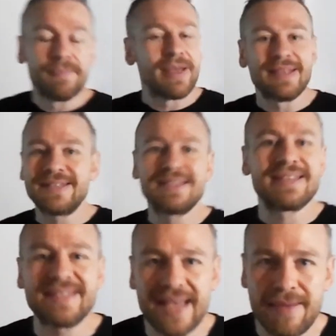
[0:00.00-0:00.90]
This is the
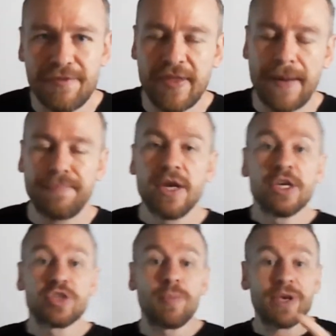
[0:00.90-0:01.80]
same for that.
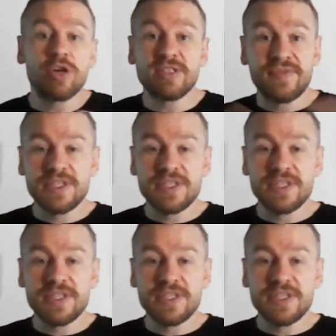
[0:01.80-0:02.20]
So because of this